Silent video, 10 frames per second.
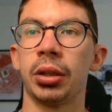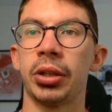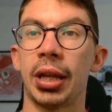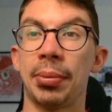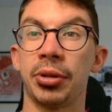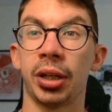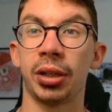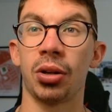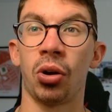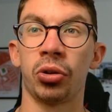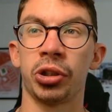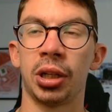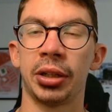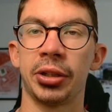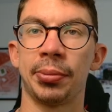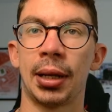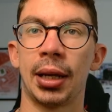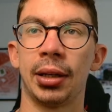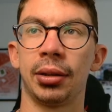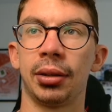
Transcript: They're predicting Osula to play.